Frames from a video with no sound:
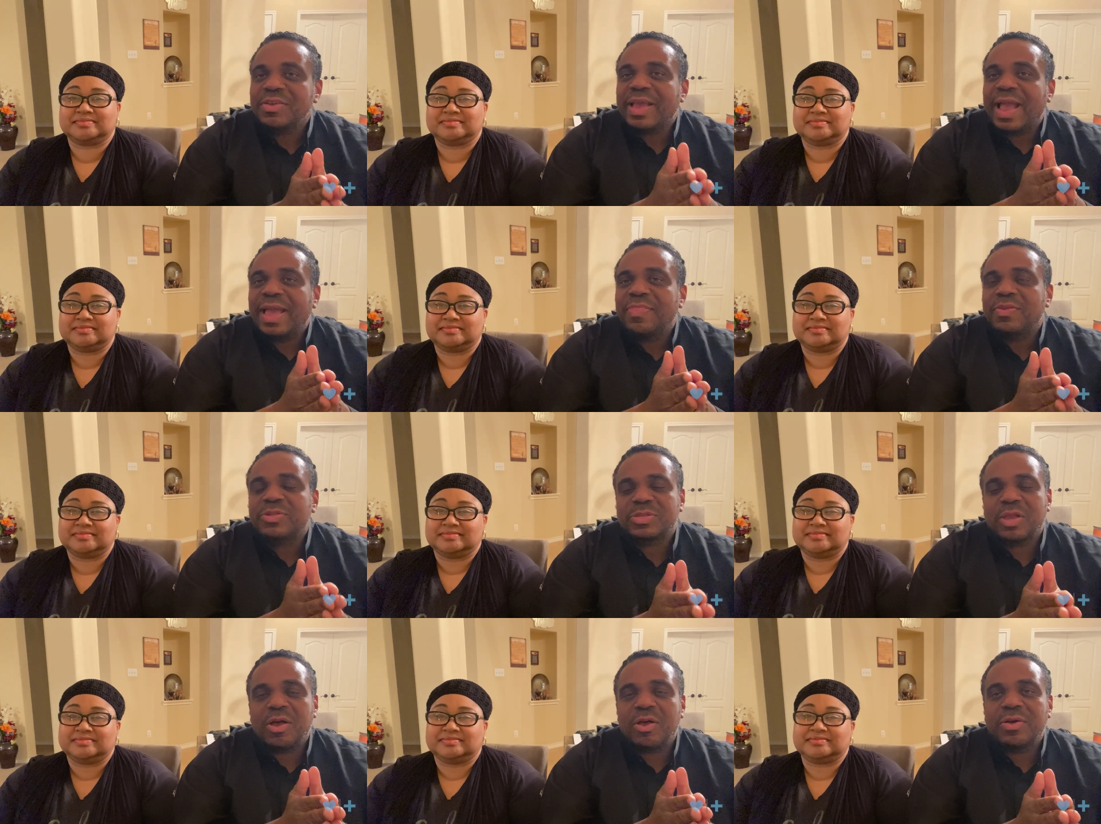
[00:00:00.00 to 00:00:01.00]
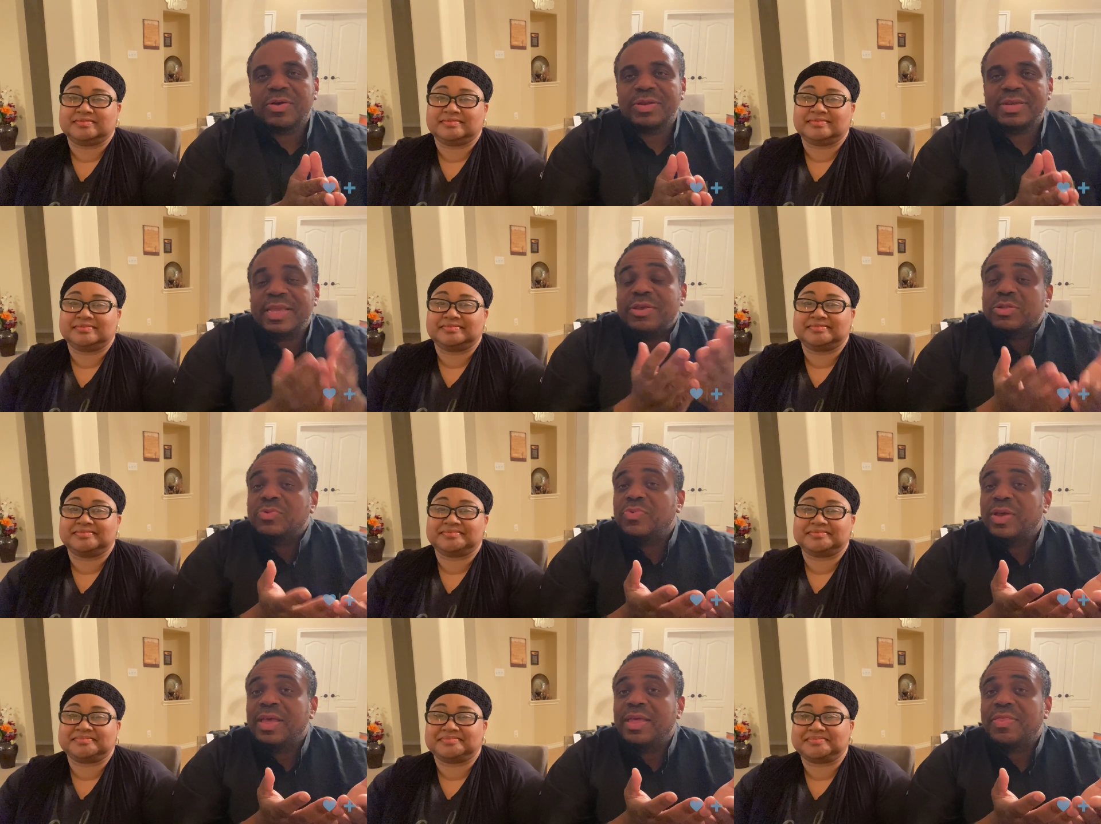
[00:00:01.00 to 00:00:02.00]
Speaker 1: And the song deals
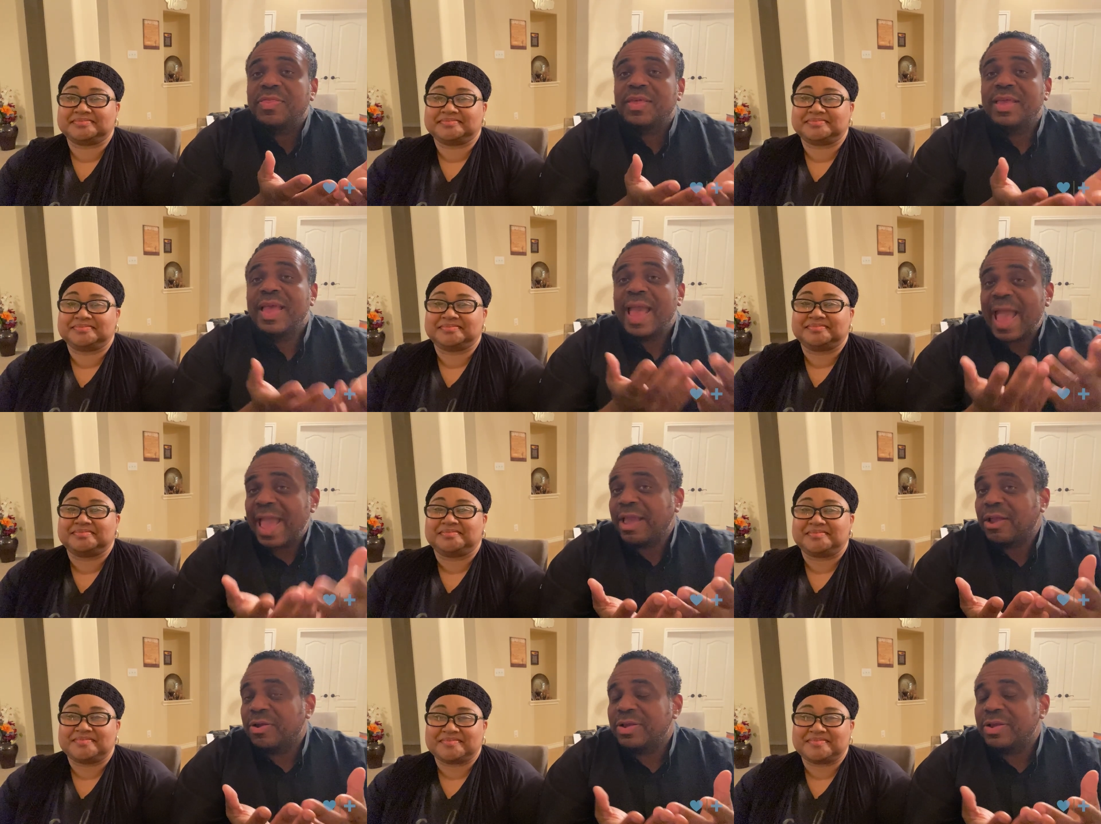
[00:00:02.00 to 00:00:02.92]
with anger.